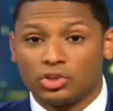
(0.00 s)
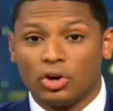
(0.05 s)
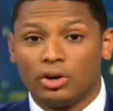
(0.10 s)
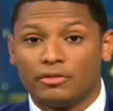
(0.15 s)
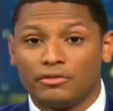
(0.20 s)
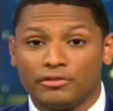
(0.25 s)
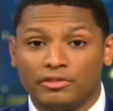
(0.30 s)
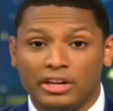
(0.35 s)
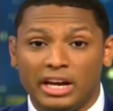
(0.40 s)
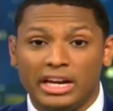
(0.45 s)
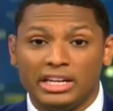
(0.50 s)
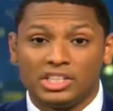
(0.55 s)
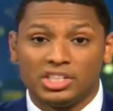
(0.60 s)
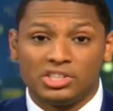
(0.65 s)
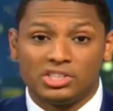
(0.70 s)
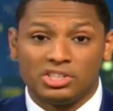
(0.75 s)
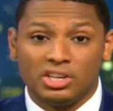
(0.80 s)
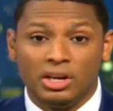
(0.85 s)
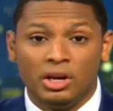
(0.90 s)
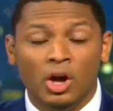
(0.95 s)
the start of free
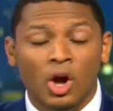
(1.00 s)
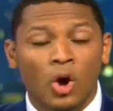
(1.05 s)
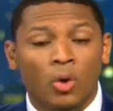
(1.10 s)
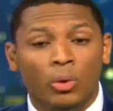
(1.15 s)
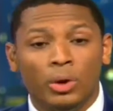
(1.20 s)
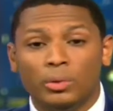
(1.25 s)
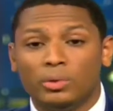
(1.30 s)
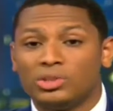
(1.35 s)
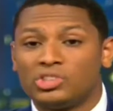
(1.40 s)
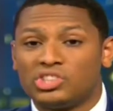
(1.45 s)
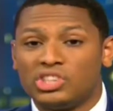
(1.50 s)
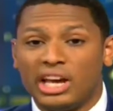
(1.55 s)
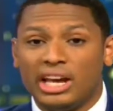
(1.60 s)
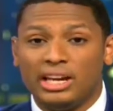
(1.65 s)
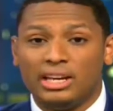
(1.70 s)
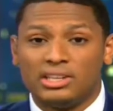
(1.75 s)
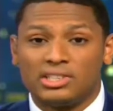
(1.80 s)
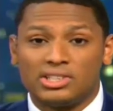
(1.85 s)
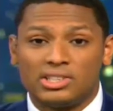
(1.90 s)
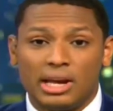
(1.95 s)
agency, we were
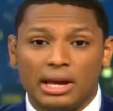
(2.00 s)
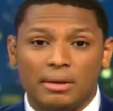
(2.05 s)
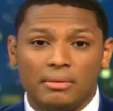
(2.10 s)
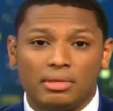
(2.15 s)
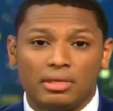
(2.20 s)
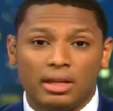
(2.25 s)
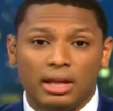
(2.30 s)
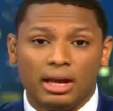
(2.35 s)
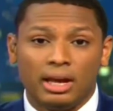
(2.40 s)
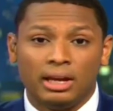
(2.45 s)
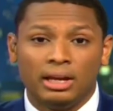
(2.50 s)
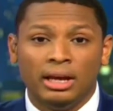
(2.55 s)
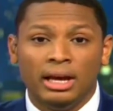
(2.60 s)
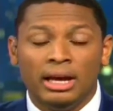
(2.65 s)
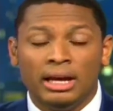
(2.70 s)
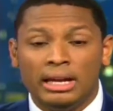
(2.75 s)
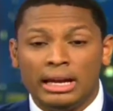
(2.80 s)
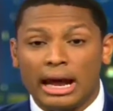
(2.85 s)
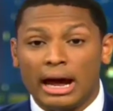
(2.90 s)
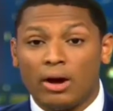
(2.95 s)
saying the same thing.
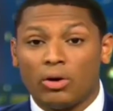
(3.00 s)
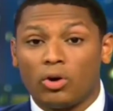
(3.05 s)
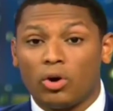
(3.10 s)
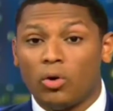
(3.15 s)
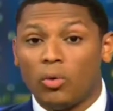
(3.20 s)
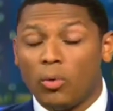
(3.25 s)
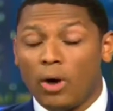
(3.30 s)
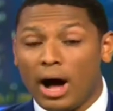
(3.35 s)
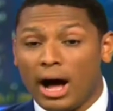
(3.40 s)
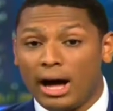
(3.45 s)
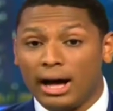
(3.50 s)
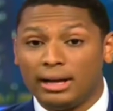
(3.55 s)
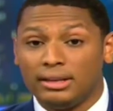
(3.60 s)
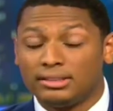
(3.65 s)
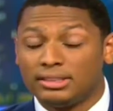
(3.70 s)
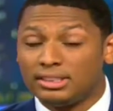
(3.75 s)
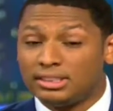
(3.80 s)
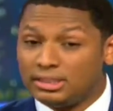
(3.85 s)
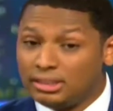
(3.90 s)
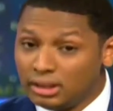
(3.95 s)
Now,
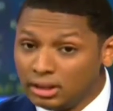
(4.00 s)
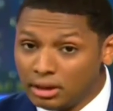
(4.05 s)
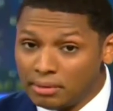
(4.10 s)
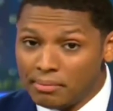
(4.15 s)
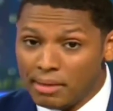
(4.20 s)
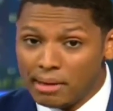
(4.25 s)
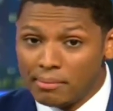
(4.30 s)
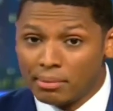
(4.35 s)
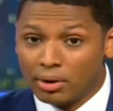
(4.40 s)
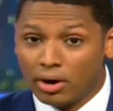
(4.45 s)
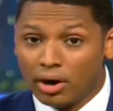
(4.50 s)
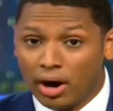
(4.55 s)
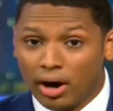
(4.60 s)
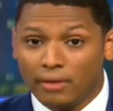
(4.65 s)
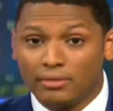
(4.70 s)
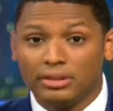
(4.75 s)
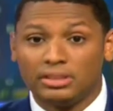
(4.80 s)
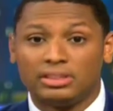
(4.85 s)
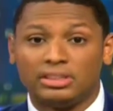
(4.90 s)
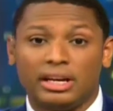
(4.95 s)
Kawhi, still a member
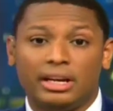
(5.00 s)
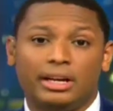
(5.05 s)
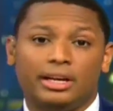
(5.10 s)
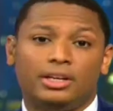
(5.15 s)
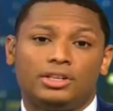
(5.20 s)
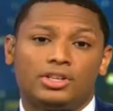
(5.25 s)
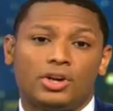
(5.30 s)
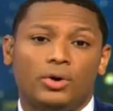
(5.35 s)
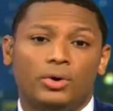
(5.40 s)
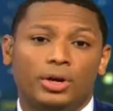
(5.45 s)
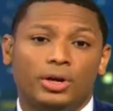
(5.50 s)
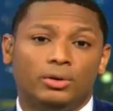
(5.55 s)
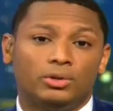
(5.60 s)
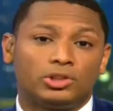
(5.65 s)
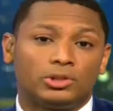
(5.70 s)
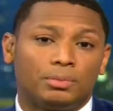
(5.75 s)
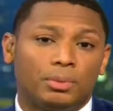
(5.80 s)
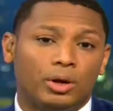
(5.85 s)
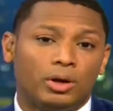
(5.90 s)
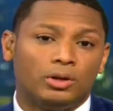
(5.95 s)
of the San
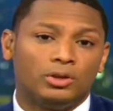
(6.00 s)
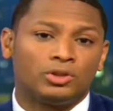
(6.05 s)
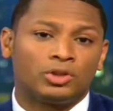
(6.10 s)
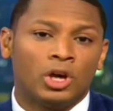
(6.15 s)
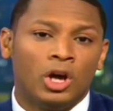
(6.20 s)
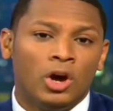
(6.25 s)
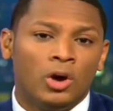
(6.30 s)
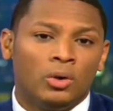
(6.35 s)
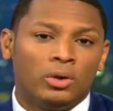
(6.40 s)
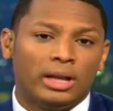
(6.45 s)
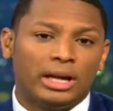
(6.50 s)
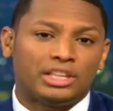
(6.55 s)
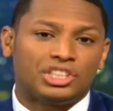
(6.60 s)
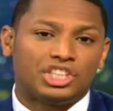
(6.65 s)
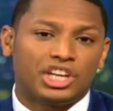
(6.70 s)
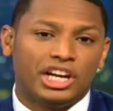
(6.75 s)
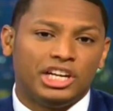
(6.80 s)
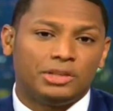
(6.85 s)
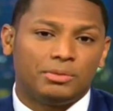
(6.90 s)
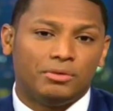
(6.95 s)
Antonio Spurs. Will
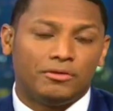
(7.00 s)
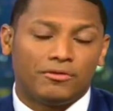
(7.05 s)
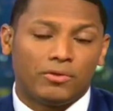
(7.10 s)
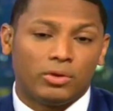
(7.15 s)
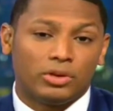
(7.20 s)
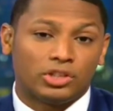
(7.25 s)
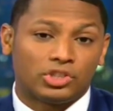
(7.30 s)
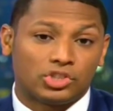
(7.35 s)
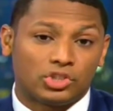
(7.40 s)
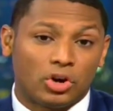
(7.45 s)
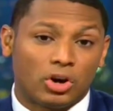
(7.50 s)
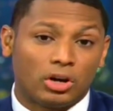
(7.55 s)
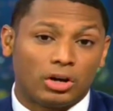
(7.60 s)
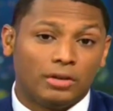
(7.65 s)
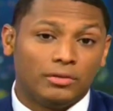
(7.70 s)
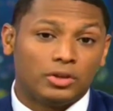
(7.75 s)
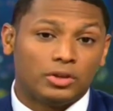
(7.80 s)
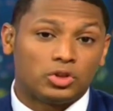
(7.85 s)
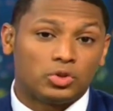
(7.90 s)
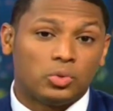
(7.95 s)
that change before the
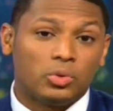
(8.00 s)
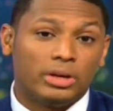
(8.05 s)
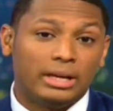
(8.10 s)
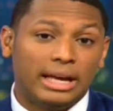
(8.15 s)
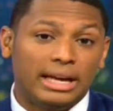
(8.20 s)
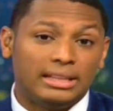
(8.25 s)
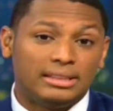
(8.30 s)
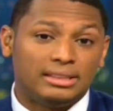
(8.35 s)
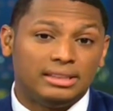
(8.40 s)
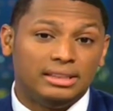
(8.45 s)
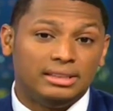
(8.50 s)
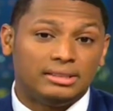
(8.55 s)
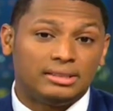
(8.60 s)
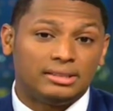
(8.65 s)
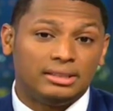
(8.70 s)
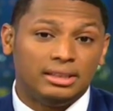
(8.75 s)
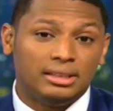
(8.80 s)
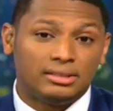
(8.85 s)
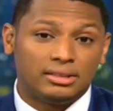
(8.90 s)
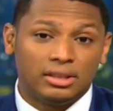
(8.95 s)
start of the 2018
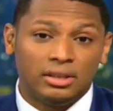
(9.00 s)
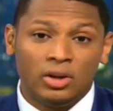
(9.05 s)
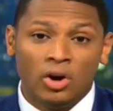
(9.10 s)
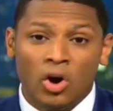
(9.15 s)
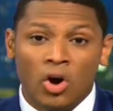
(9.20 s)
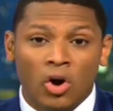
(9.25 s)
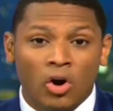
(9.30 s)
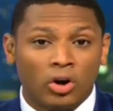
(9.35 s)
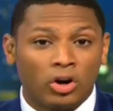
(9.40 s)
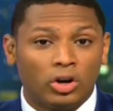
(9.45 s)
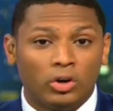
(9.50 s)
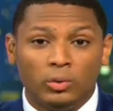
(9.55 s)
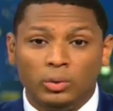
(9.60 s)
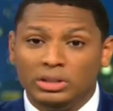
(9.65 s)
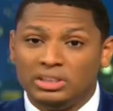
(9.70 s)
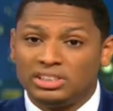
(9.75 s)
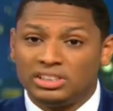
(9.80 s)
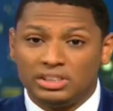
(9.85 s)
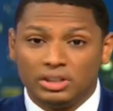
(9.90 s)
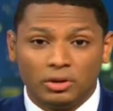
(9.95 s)
season, or
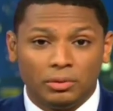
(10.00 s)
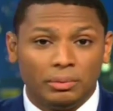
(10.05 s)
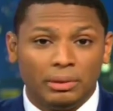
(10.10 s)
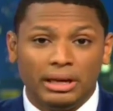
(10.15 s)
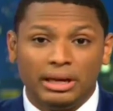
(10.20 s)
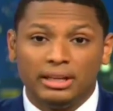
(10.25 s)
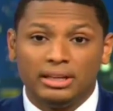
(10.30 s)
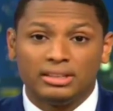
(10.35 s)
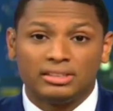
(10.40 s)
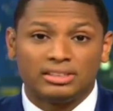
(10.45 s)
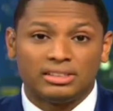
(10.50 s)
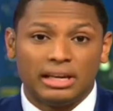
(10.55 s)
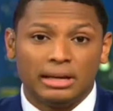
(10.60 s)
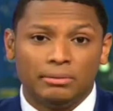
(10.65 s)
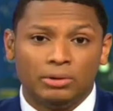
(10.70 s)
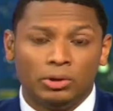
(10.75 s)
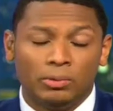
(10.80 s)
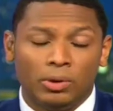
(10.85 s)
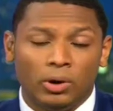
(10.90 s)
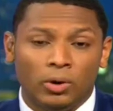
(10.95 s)
could we still be in the
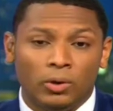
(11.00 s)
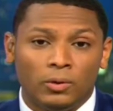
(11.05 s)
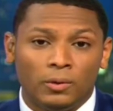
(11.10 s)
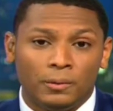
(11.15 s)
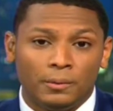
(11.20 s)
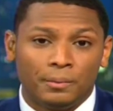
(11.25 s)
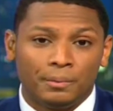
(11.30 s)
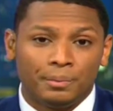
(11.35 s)
same loophole?